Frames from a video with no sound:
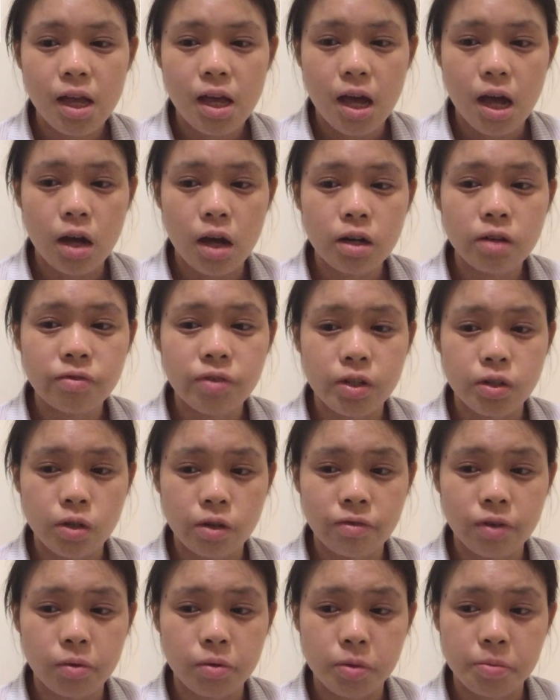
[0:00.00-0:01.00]
Out of the
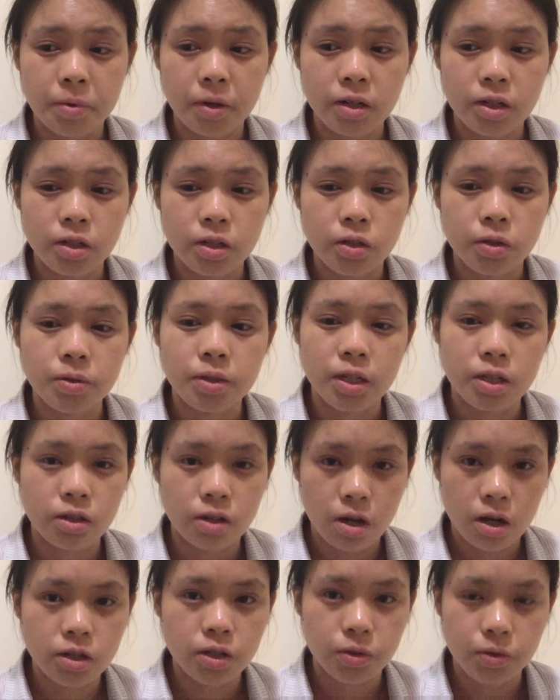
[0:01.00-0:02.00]
survey respondents who did
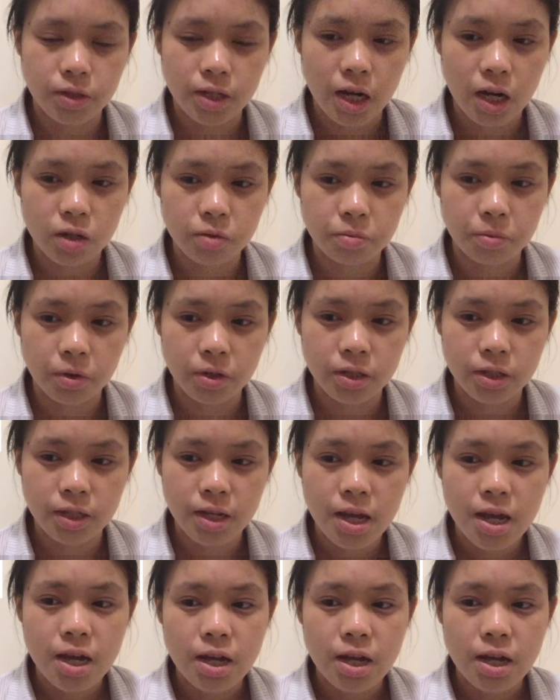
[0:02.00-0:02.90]
not use dashboards,